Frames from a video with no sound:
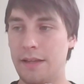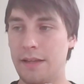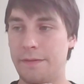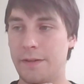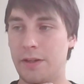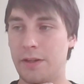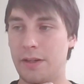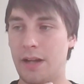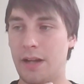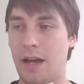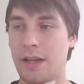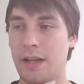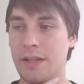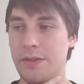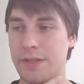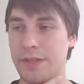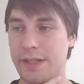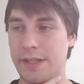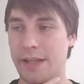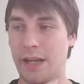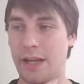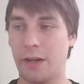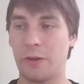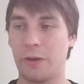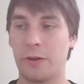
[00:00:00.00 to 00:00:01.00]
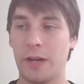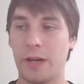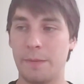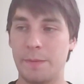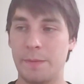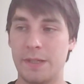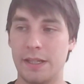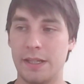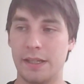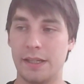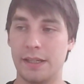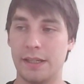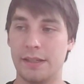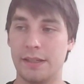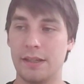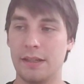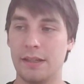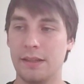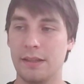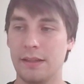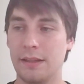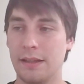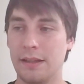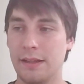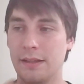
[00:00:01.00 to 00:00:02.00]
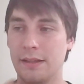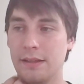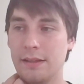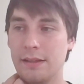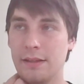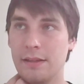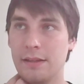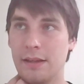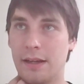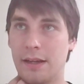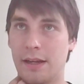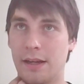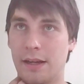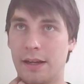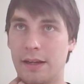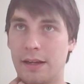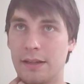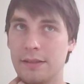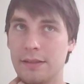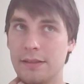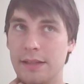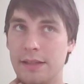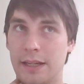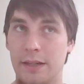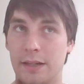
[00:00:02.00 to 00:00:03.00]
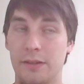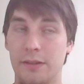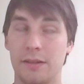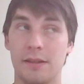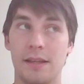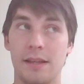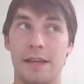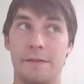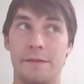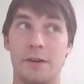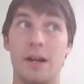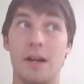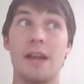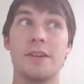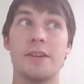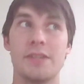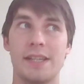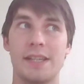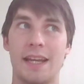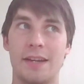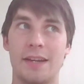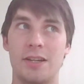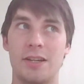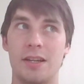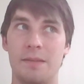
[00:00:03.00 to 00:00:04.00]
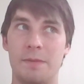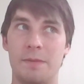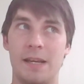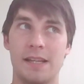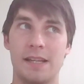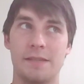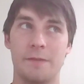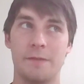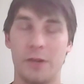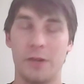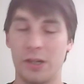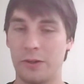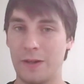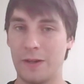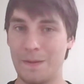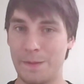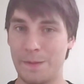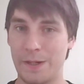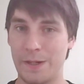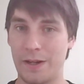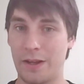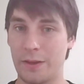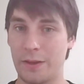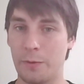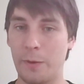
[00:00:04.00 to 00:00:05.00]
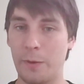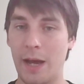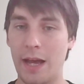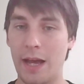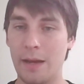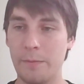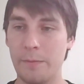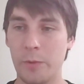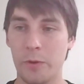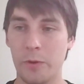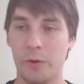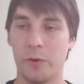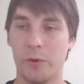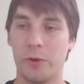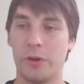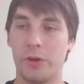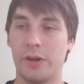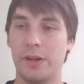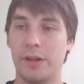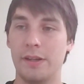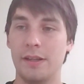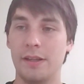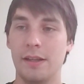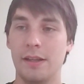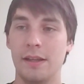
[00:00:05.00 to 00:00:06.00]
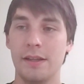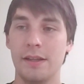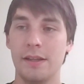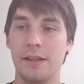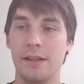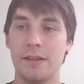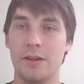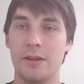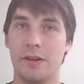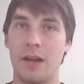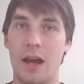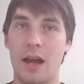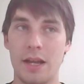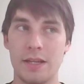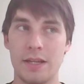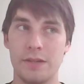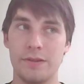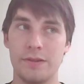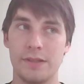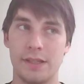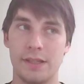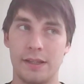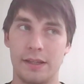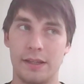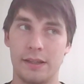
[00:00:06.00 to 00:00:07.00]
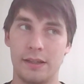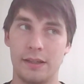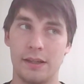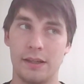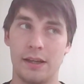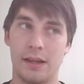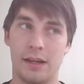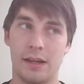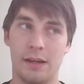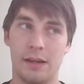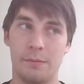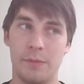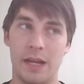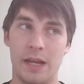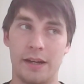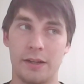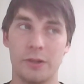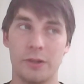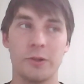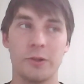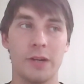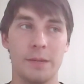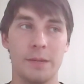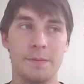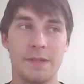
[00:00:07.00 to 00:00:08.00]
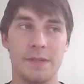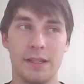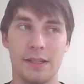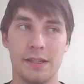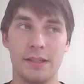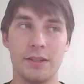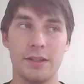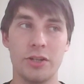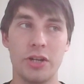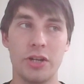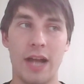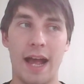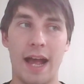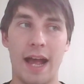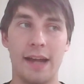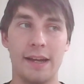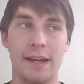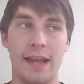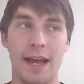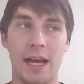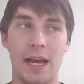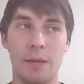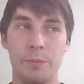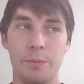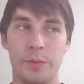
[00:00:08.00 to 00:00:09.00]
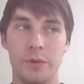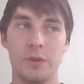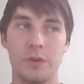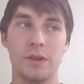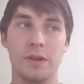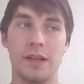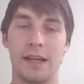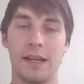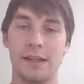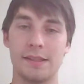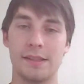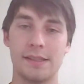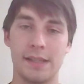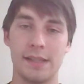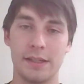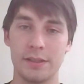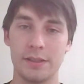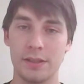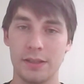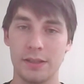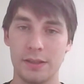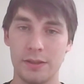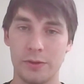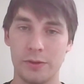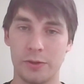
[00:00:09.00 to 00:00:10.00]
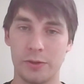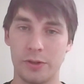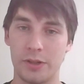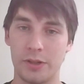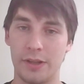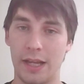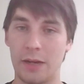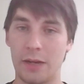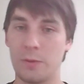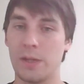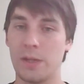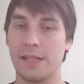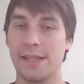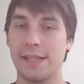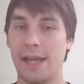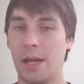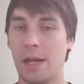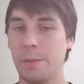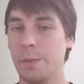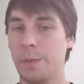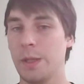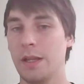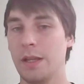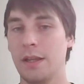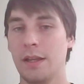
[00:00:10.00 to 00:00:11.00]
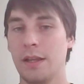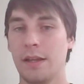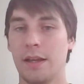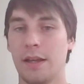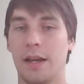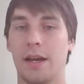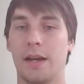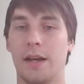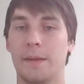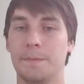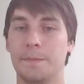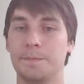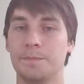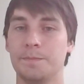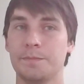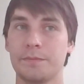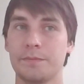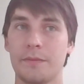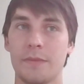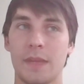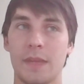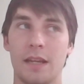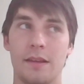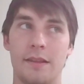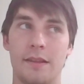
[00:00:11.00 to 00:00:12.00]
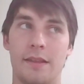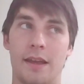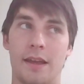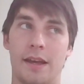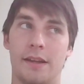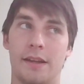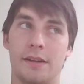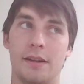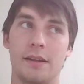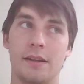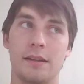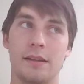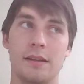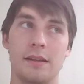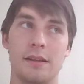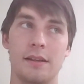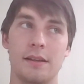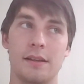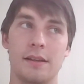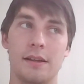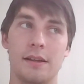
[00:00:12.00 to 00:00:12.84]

if you're not using encrypted, uh, if you're not using HTTPS for encryption on the web, or you're not using um, an encrypted chat app like Signal or like WhatsApp, um, then